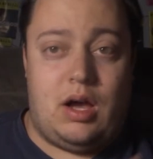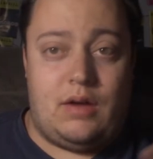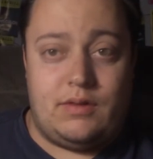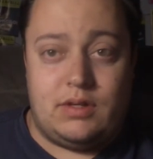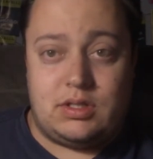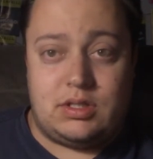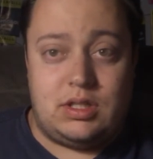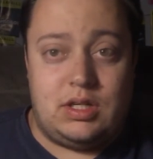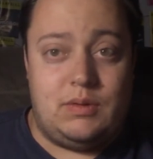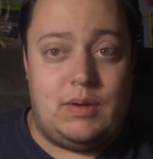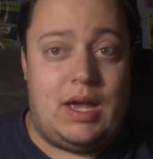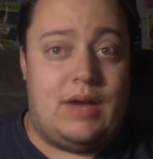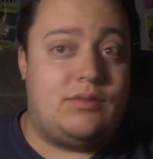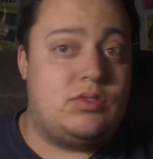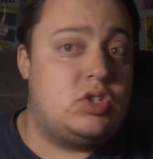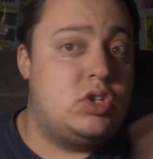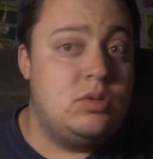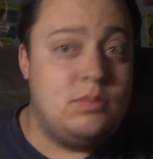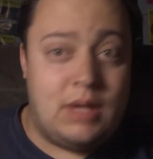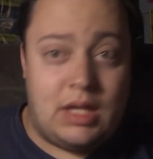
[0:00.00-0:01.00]
obviously we
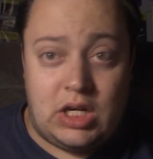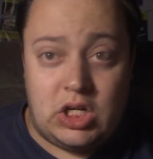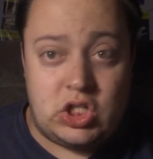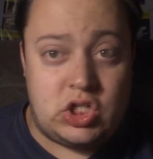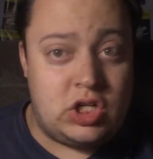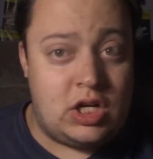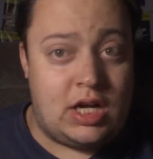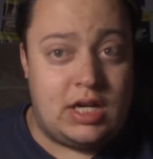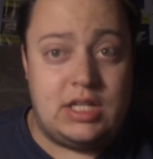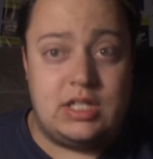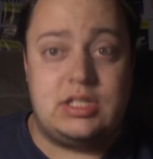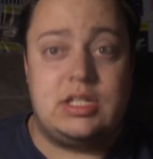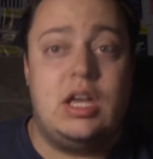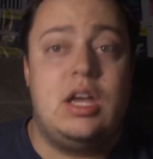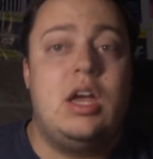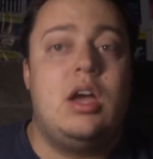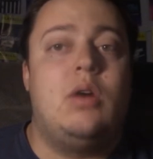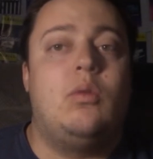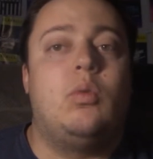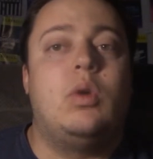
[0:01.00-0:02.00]
have too many shinies,
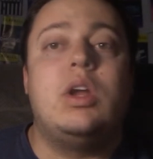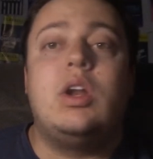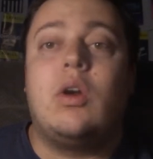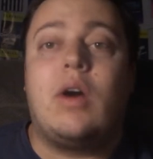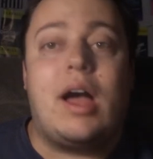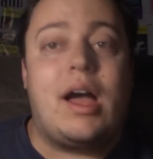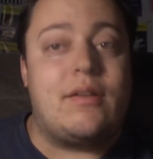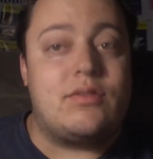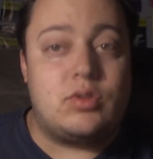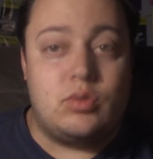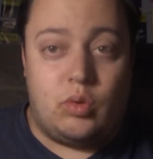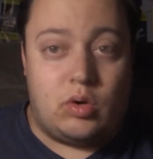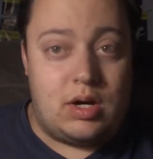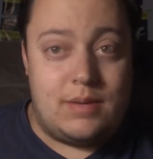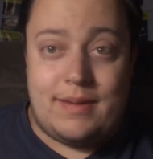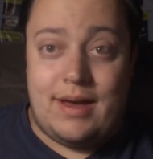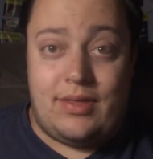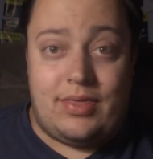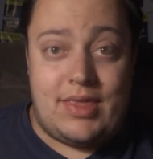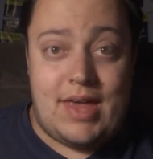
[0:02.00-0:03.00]
we don't have to worry
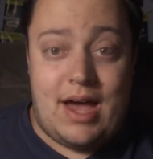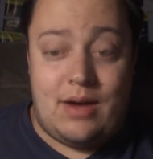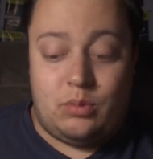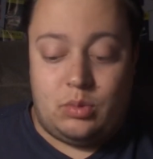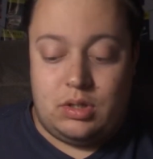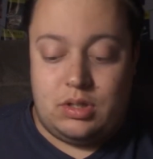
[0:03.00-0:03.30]
about that